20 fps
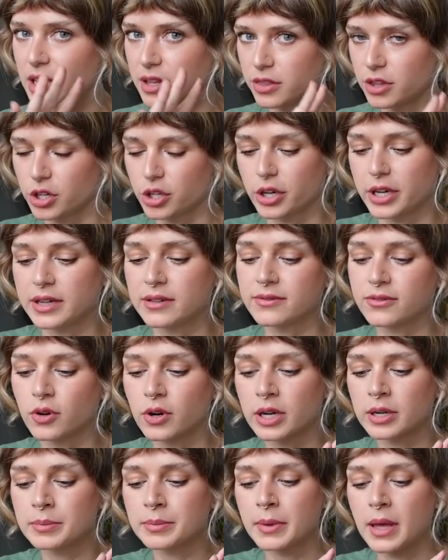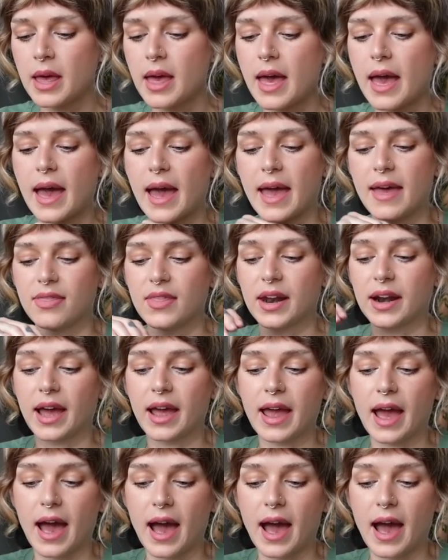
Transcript: the green form, and then I